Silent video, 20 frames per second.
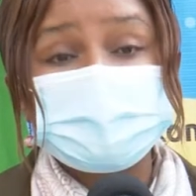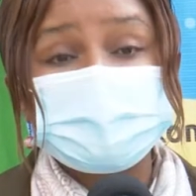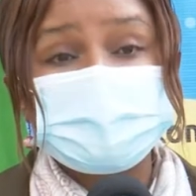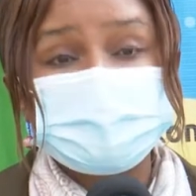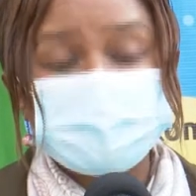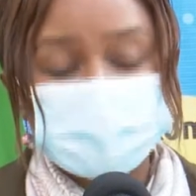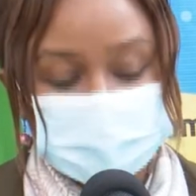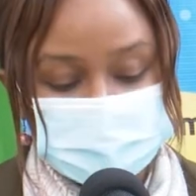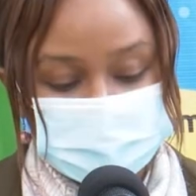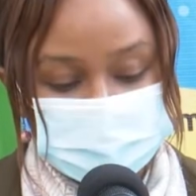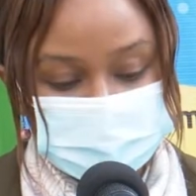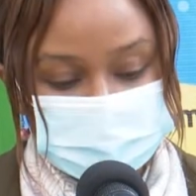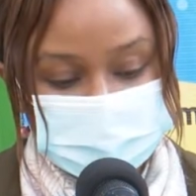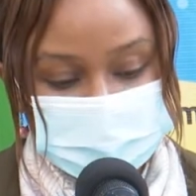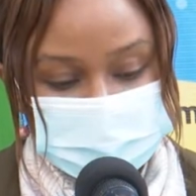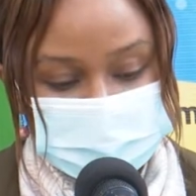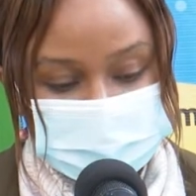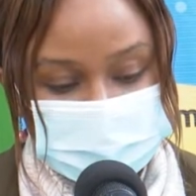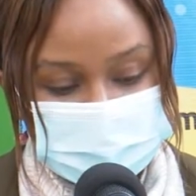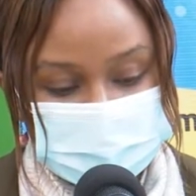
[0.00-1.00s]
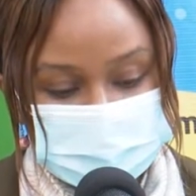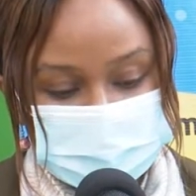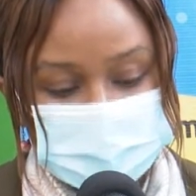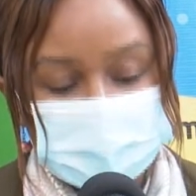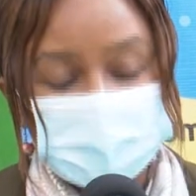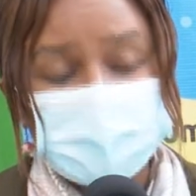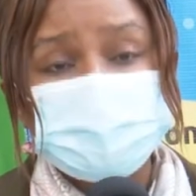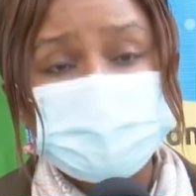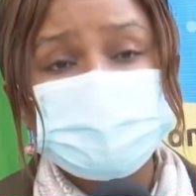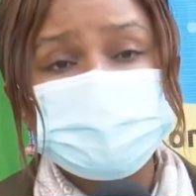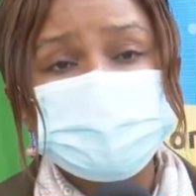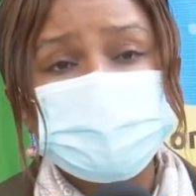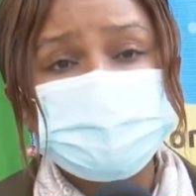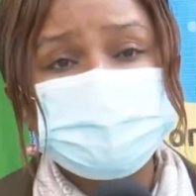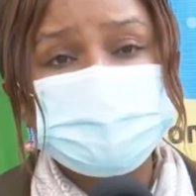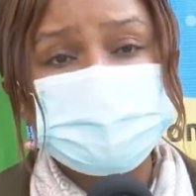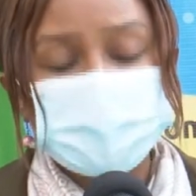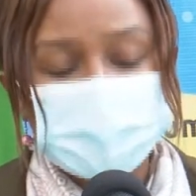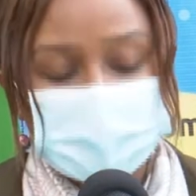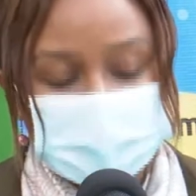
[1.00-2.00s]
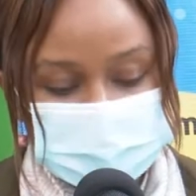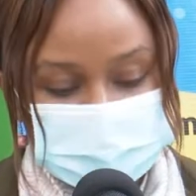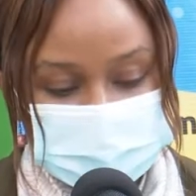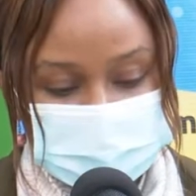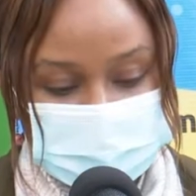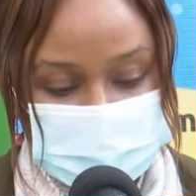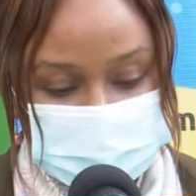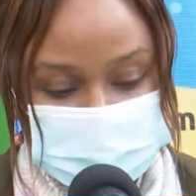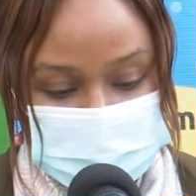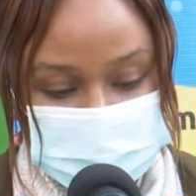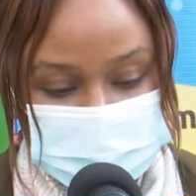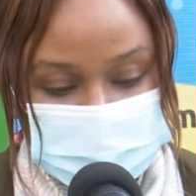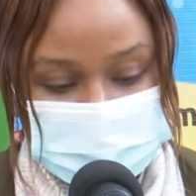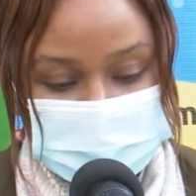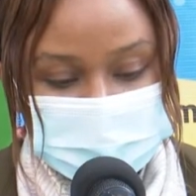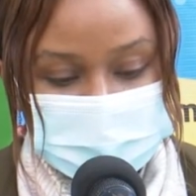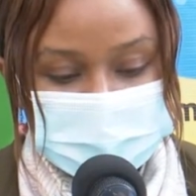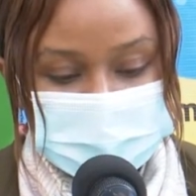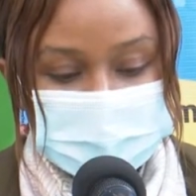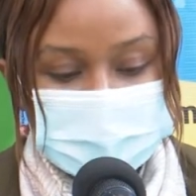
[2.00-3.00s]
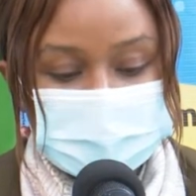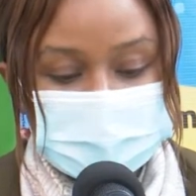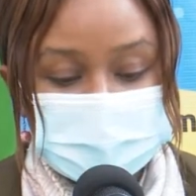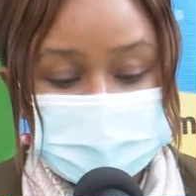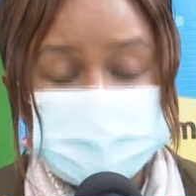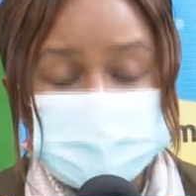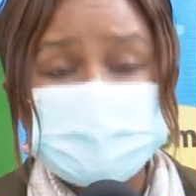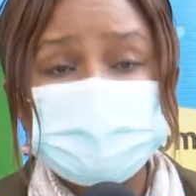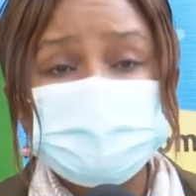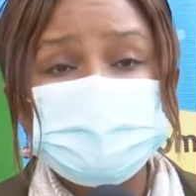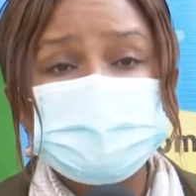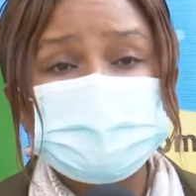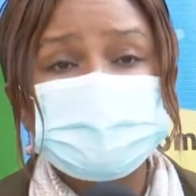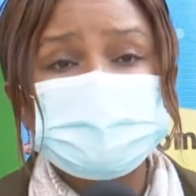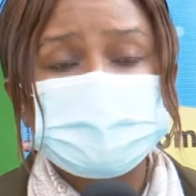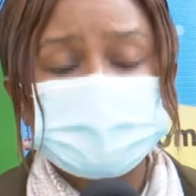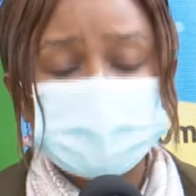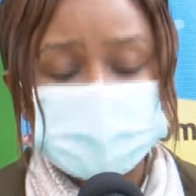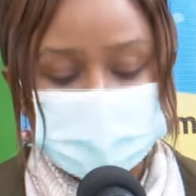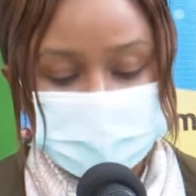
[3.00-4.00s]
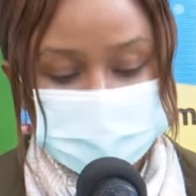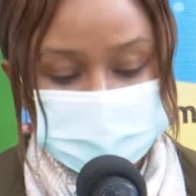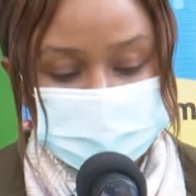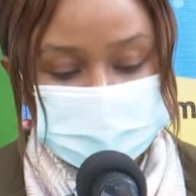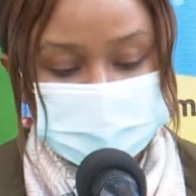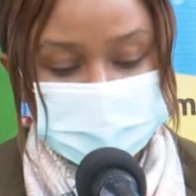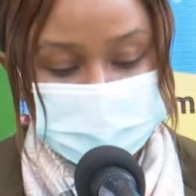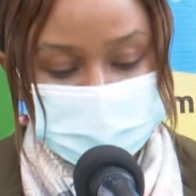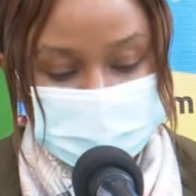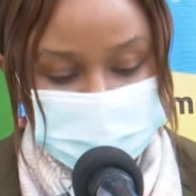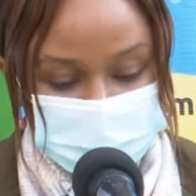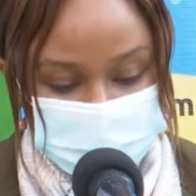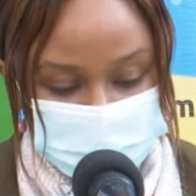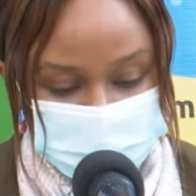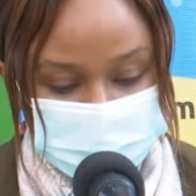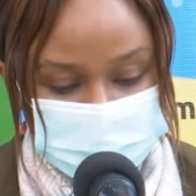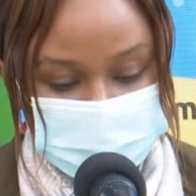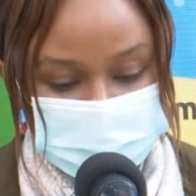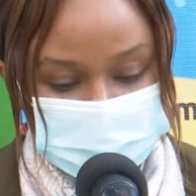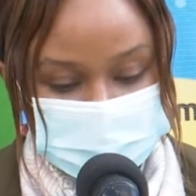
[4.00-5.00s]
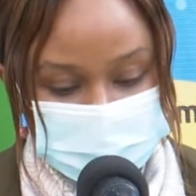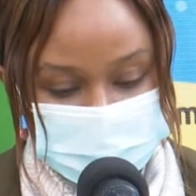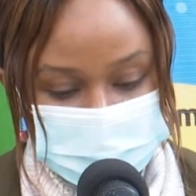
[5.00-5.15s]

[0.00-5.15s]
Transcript: are from Mvita. Jomvu has 8, Kisauni and Likoni both have 5.